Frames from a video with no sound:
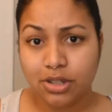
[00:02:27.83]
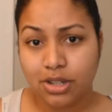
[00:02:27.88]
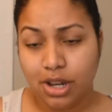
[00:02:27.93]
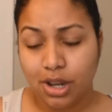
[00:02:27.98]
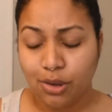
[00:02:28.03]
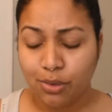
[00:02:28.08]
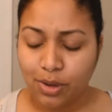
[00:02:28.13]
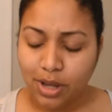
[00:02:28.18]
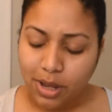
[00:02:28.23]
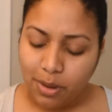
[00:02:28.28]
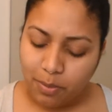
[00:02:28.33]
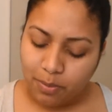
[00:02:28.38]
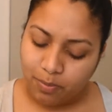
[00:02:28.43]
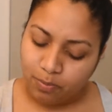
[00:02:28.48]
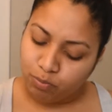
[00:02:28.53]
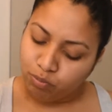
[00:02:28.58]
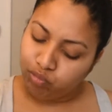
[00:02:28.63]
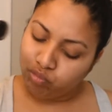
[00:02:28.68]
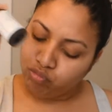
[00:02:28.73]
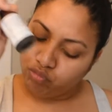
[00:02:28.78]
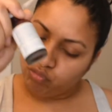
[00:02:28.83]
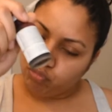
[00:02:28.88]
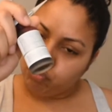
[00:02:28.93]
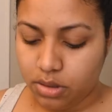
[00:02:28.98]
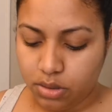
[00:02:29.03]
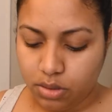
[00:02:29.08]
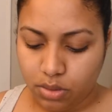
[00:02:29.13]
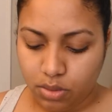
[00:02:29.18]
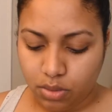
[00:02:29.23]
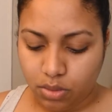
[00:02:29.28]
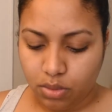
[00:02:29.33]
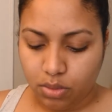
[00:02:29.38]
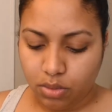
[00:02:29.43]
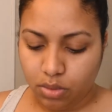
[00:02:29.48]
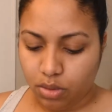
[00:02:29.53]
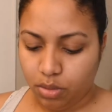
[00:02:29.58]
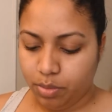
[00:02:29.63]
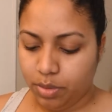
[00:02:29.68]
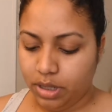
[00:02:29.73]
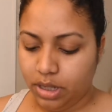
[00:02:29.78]
shall we? So
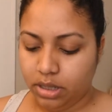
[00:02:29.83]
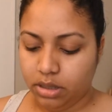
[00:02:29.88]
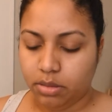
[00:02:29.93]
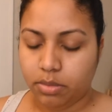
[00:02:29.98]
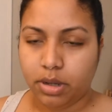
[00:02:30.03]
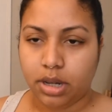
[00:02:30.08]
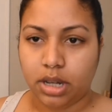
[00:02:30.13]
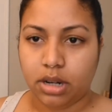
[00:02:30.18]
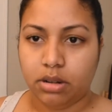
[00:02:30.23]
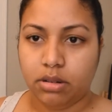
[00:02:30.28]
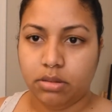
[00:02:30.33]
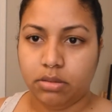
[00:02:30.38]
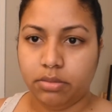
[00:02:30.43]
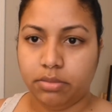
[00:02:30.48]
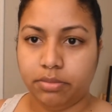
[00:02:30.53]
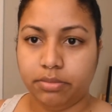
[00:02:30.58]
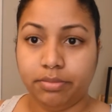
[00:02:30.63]
opening the bottle,